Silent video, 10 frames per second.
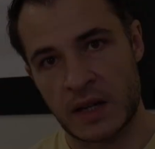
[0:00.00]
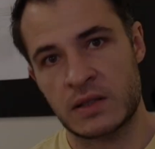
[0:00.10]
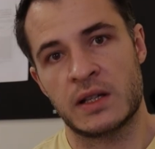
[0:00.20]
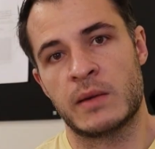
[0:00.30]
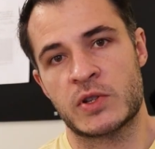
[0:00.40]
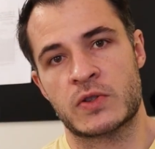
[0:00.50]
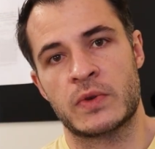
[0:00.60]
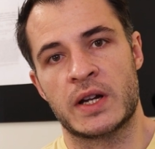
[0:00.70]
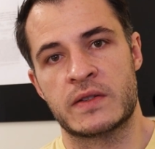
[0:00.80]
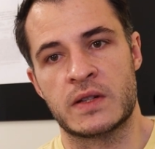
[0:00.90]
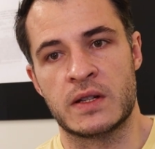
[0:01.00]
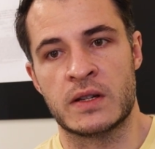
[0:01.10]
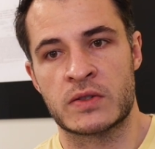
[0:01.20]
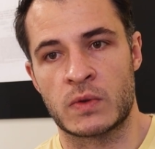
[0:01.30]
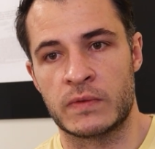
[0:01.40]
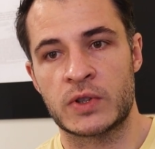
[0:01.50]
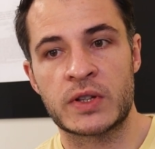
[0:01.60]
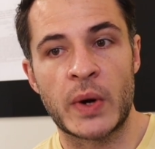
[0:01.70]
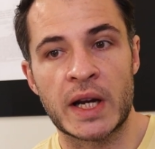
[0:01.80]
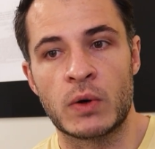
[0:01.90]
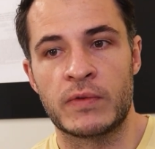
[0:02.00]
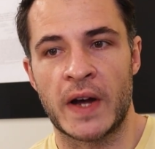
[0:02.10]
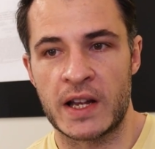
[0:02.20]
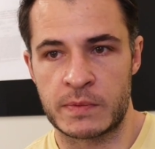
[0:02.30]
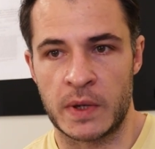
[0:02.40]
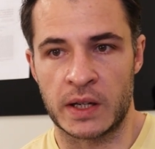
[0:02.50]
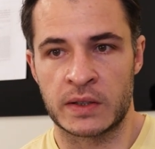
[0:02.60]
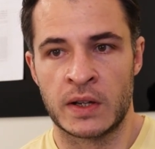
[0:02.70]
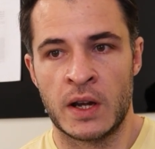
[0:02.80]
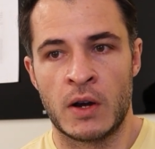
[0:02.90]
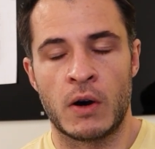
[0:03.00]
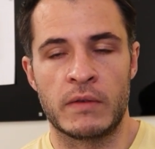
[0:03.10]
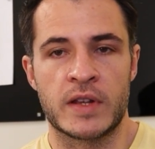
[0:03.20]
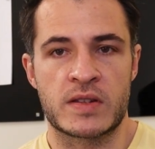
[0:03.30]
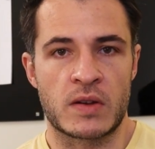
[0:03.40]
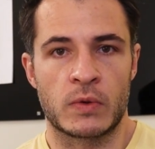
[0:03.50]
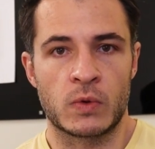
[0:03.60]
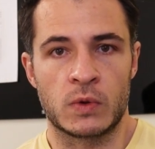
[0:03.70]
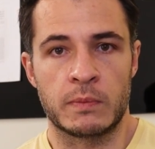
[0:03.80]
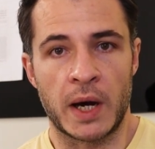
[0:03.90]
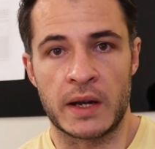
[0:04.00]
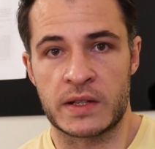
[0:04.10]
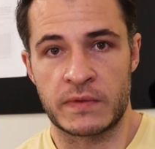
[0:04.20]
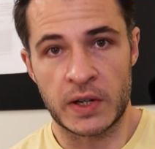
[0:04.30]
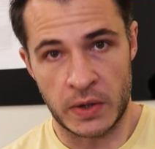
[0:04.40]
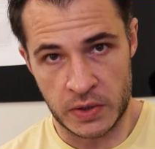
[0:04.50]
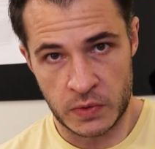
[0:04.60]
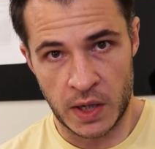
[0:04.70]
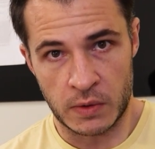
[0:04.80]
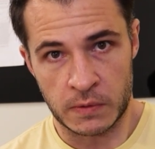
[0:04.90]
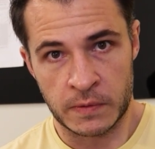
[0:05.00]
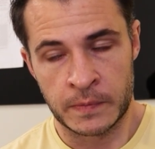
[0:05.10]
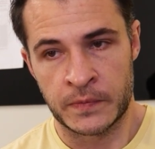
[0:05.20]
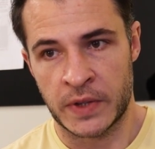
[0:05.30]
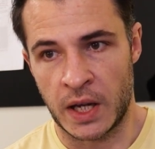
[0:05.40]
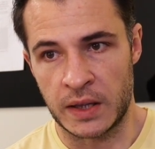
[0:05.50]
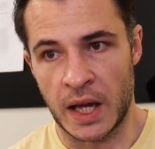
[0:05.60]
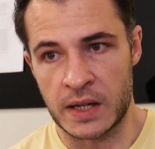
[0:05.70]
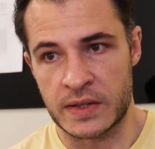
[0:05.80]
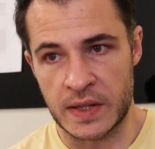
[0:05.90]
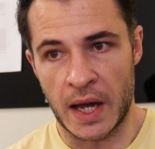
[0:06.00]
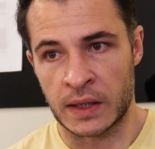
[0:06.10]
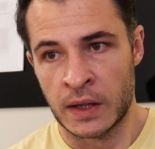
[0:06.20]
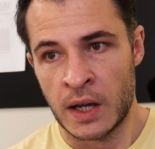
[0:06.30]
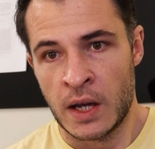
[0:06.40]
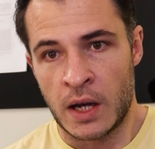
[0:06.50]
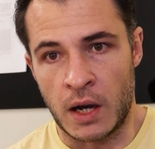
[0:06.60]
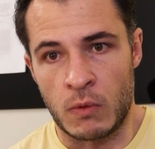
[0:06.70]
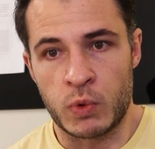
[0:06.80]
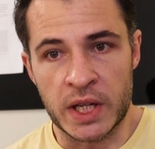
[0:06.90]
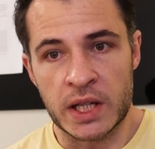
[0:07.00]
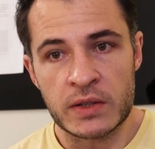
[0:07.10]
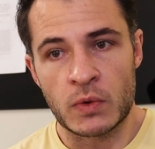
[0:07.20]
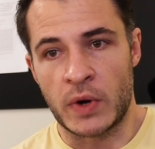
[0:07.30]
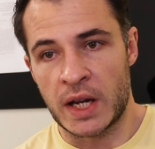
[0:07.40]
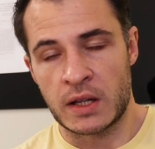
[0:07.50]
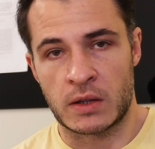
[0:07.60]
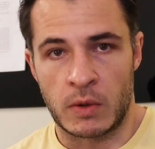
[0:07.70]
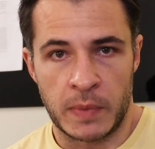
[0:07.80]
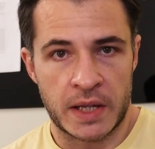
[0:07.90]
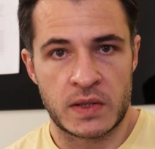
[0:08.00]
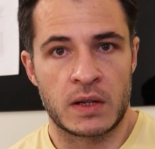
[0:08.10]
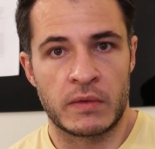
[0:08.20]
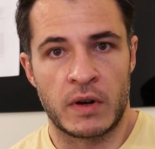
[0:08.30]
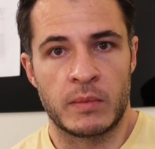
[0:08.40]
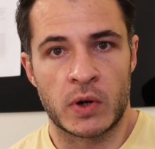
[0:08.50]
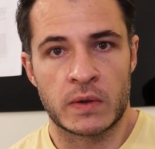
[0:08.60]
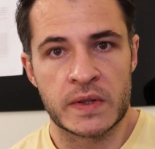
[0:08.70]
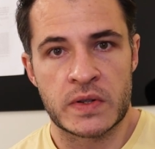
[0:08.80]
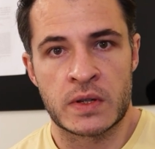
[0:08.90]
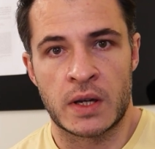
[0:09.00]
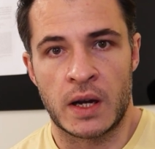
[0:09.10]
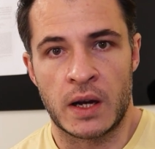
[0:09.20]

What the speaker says: actually demonstrates the sort of trade-off aspect of the so-called bias variance trade-off, and that is that we need to rein in the complexity of our models